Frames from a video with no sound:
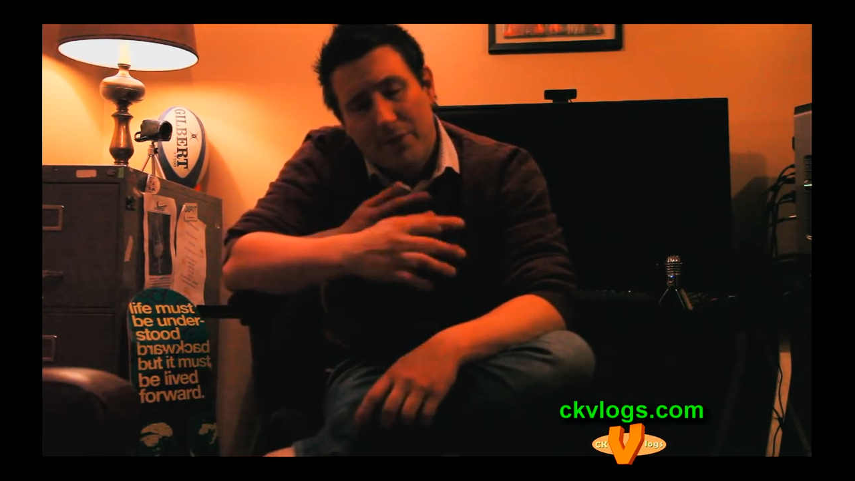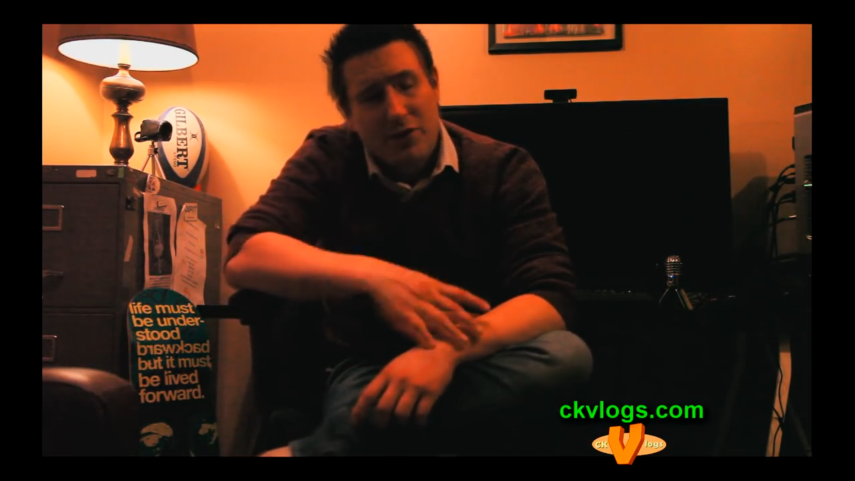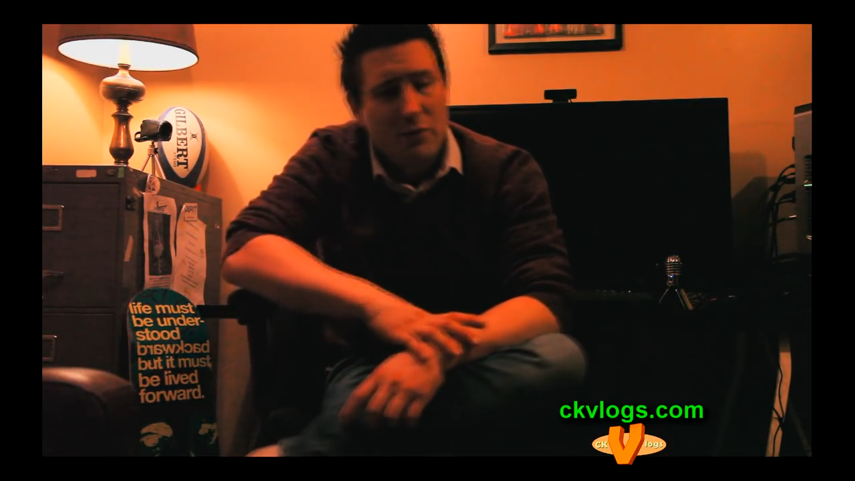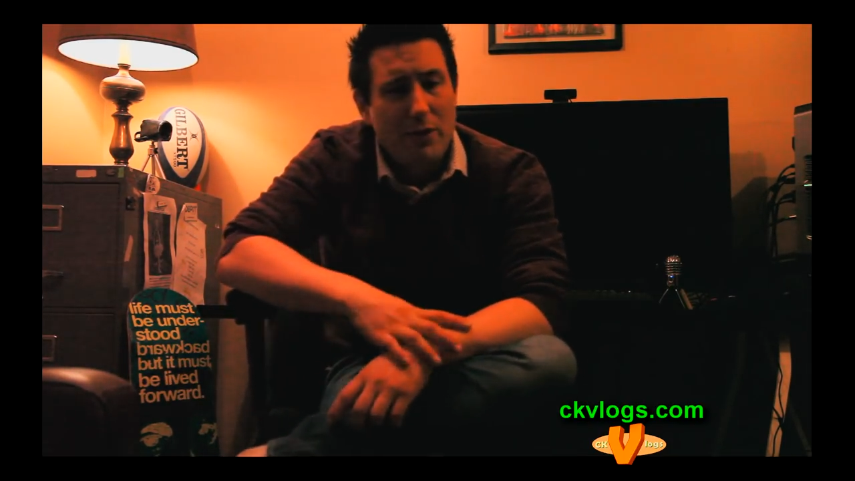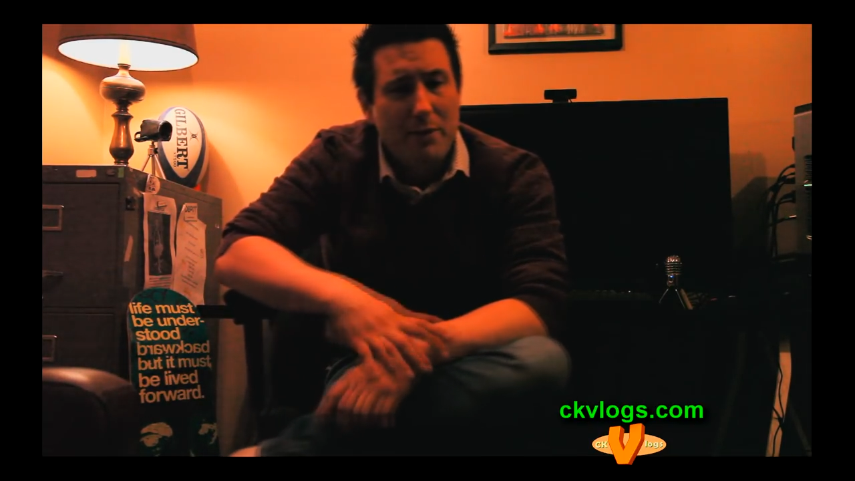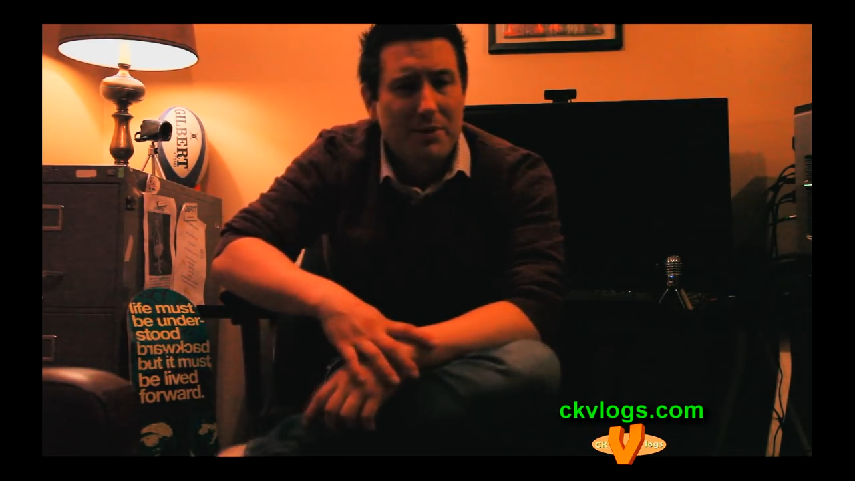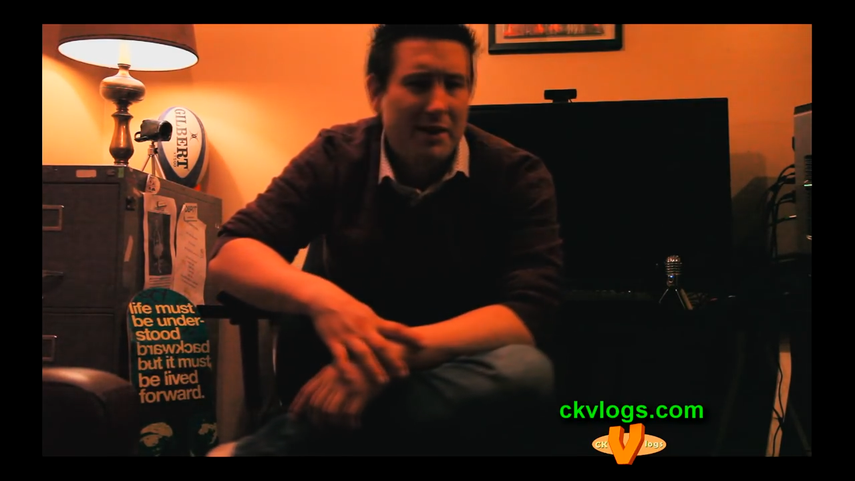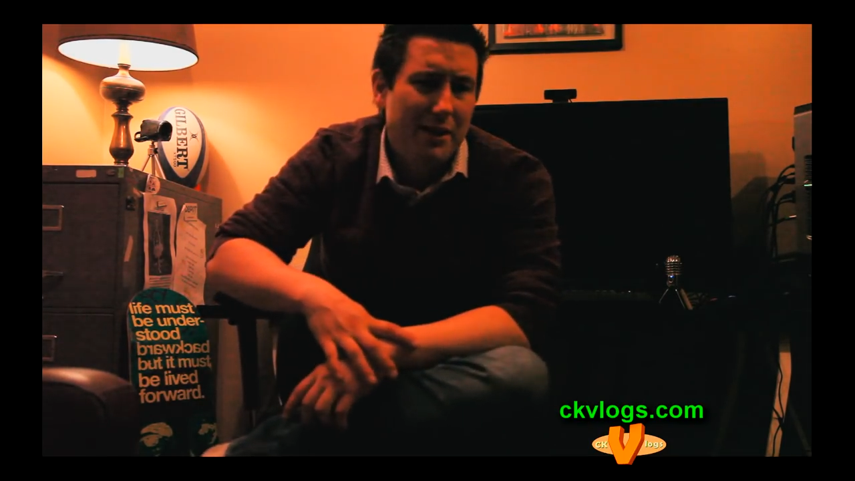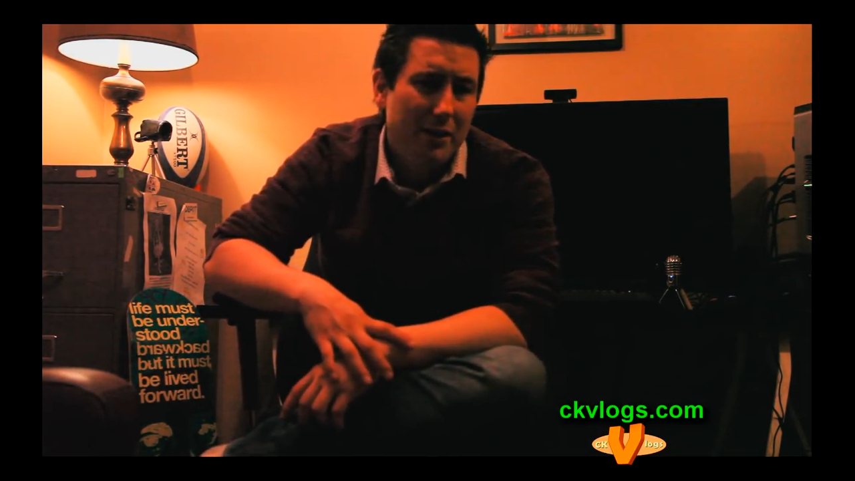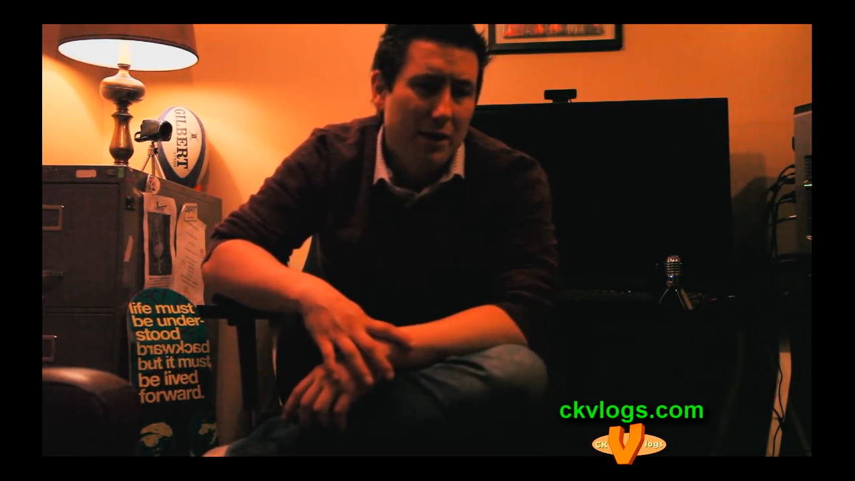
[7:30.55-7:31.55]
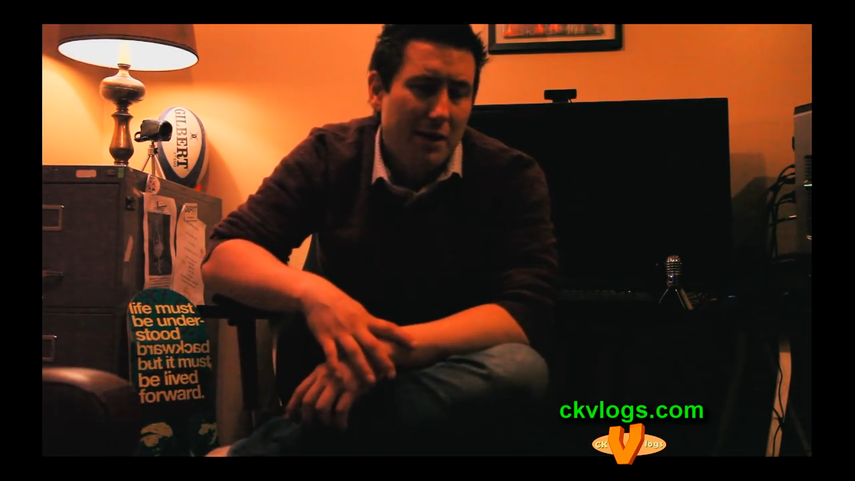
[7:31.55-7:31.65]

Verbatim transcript: is new website.